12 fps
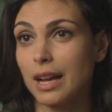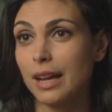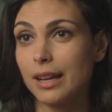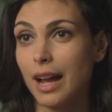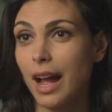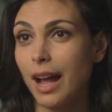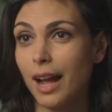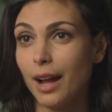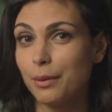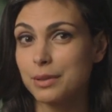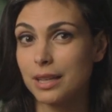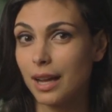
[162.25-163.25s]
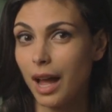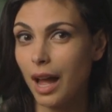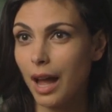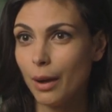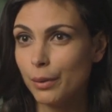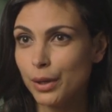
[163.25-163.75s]
I, I, I was like,
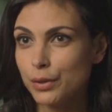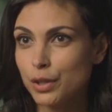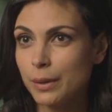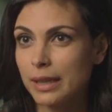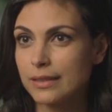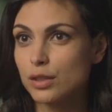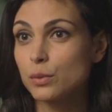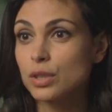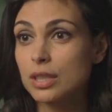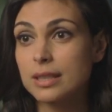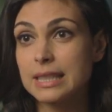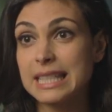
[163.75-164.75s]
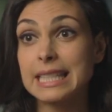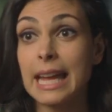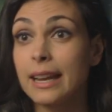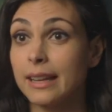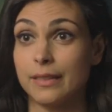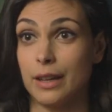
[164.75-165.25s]
how are you doing this? She was just
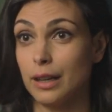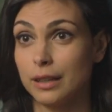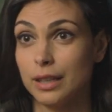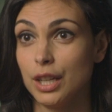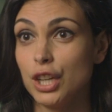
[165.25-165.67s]
standing there.